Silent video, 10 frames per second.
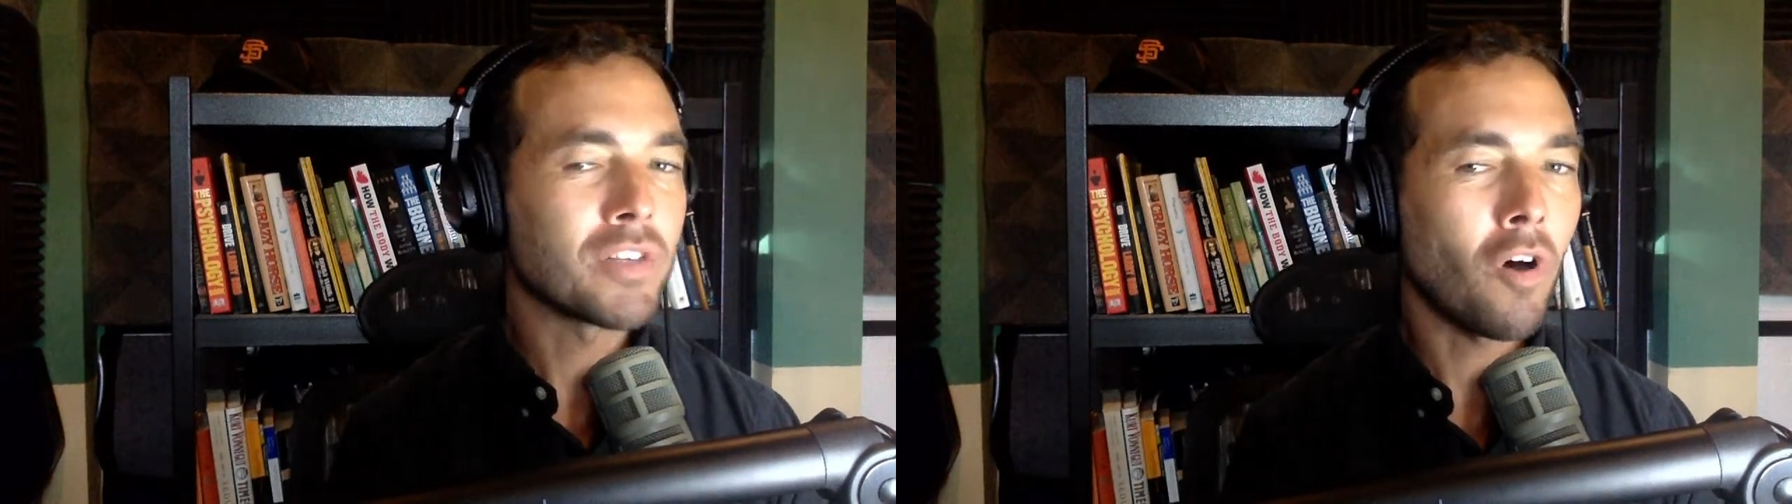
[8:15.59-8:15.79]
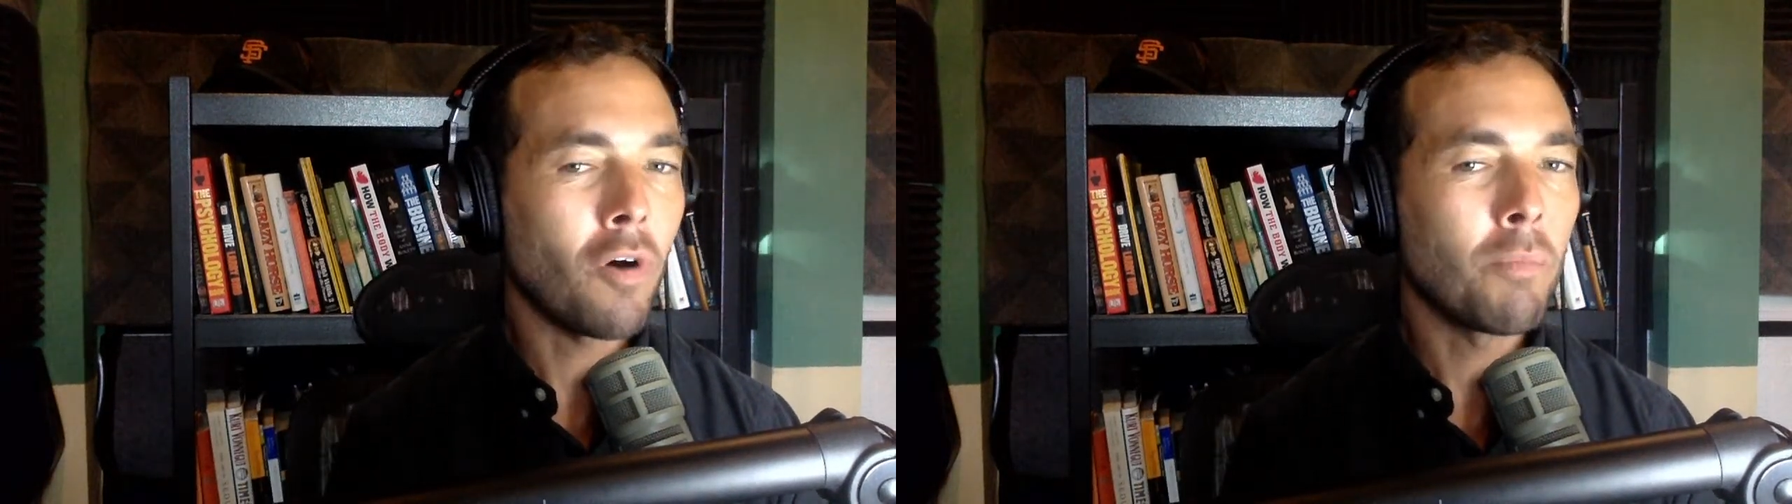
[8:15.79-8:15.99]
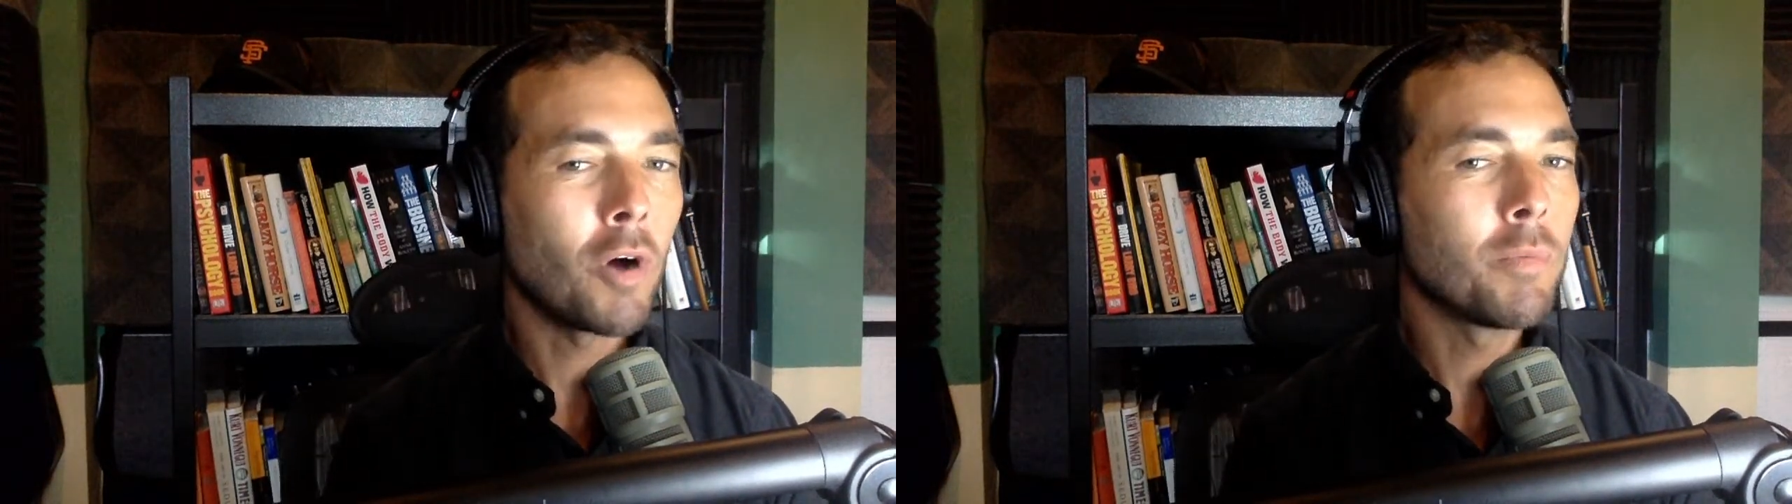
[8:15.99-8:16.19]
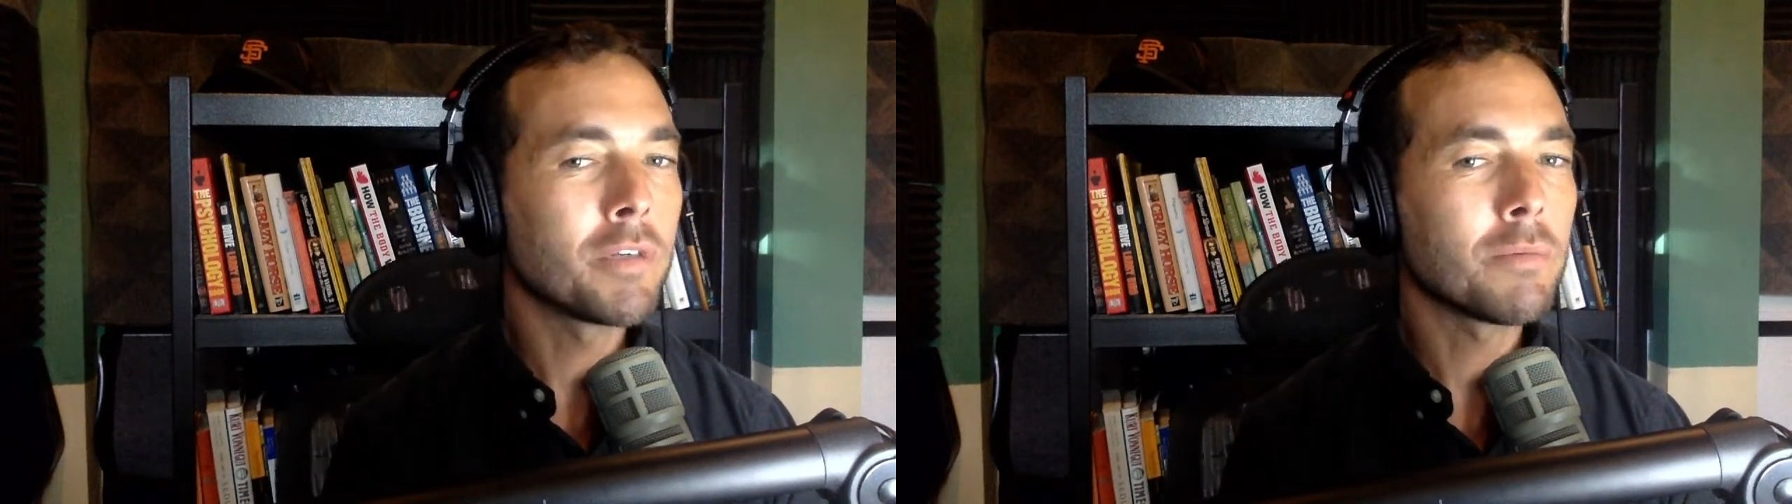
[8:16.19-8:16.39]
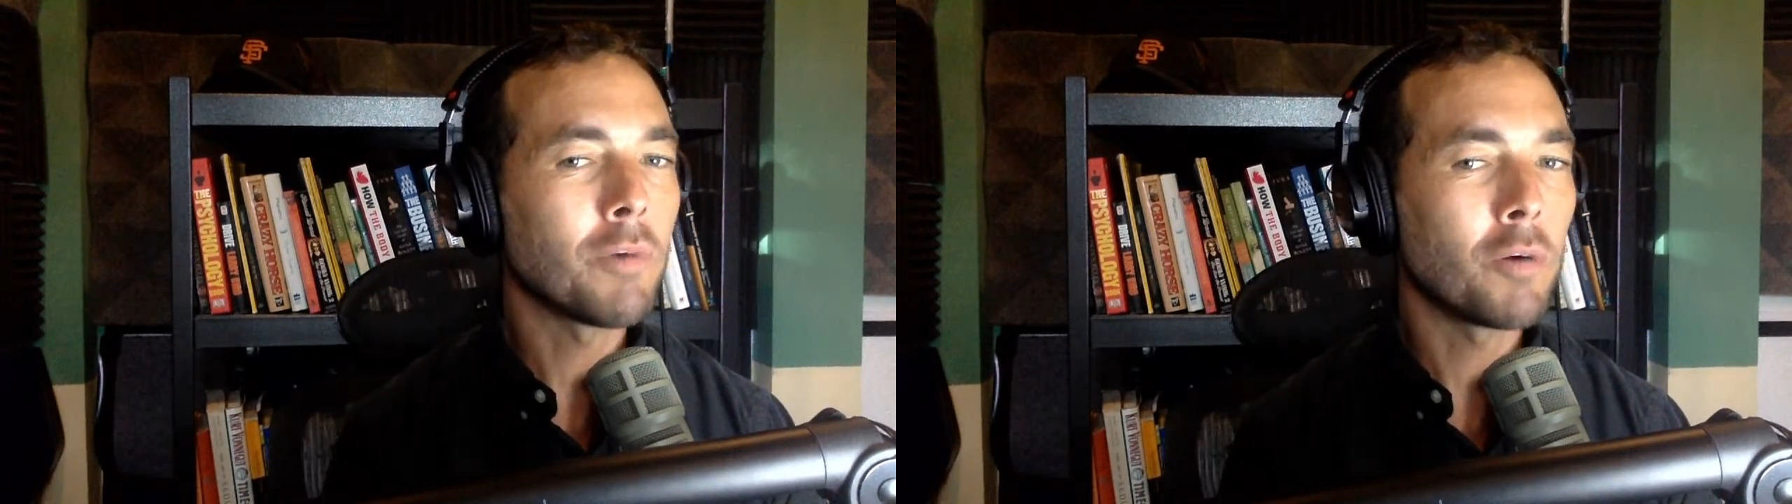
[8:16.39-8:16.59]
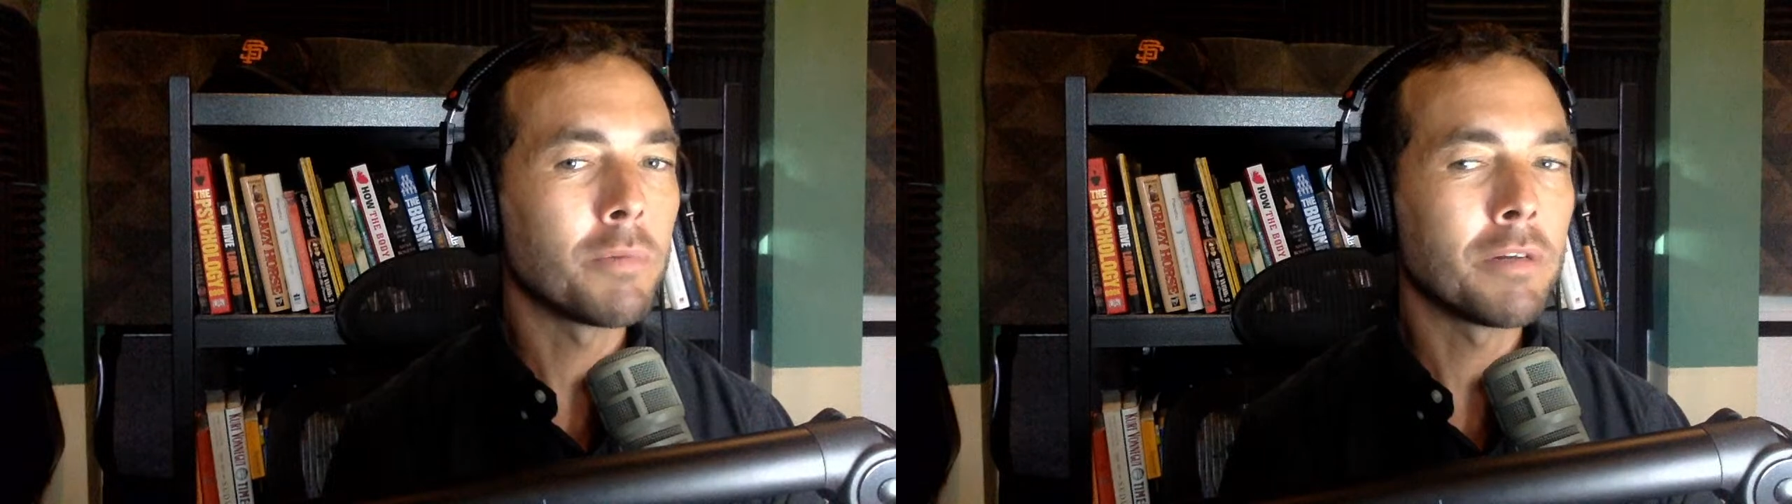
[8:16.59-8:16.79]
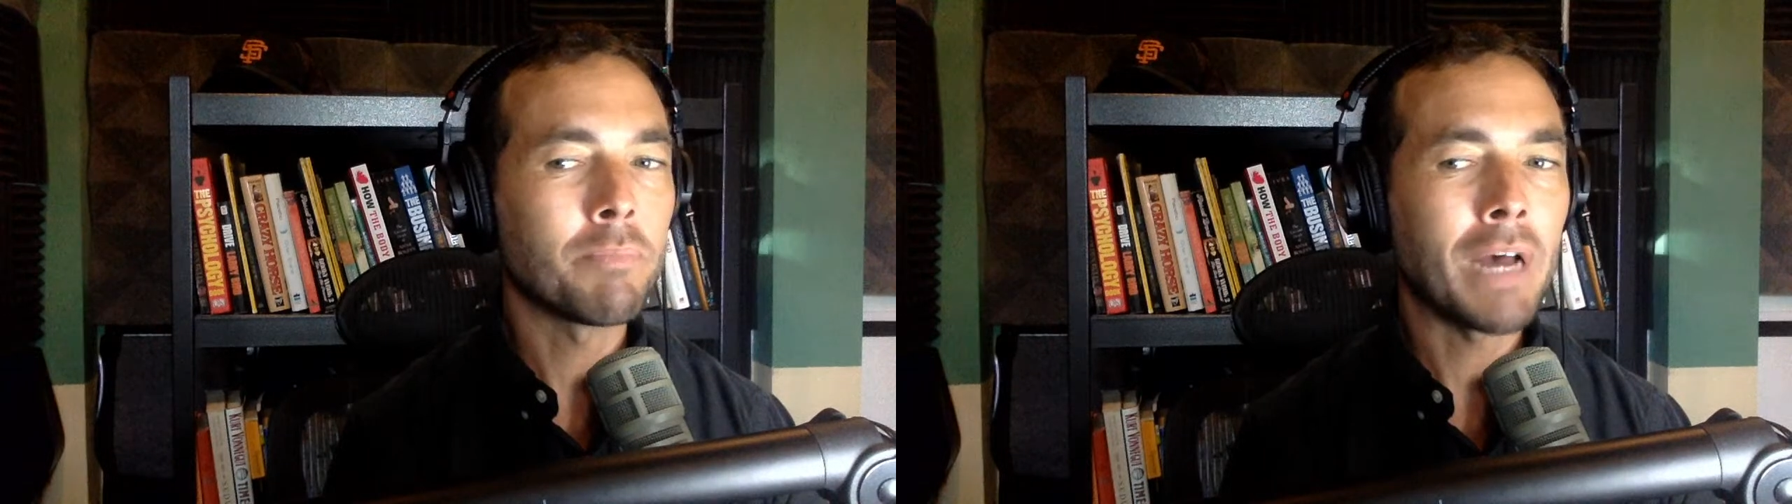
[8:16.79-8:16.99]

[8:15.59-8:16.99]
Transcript: all moment to moment,